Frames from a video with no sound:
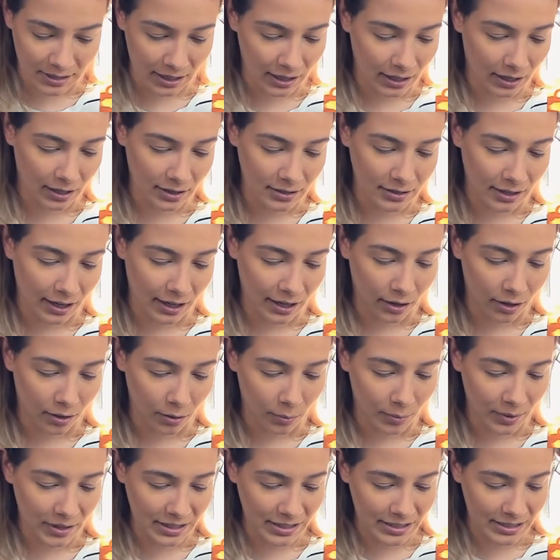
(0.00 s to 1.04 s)
and I
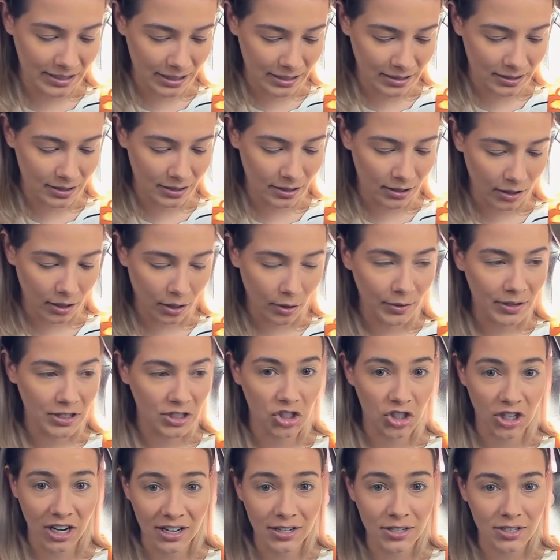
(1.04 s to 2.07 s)
always tend to go and
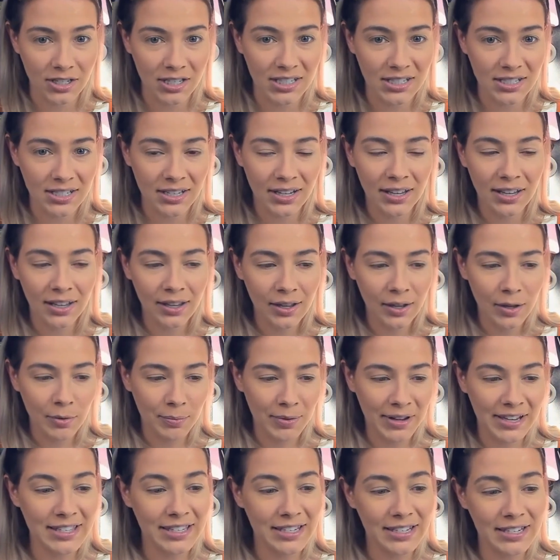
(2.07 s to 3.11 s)
change it
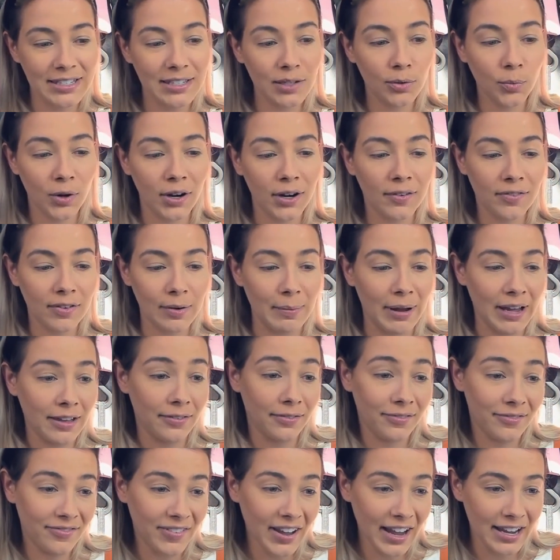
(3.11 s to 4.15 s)
because it doesn't work for my
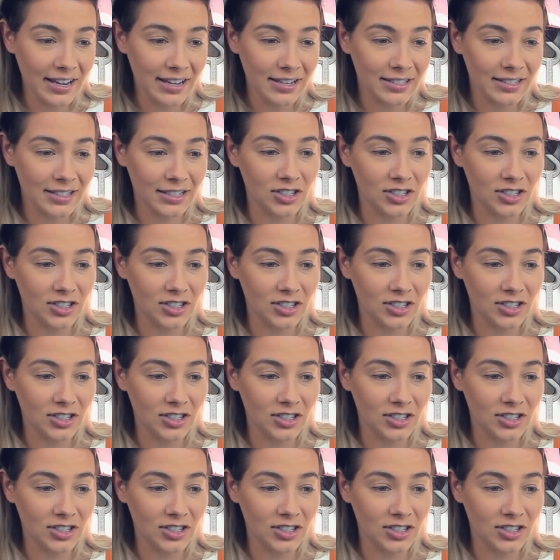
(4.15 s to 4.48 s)
face.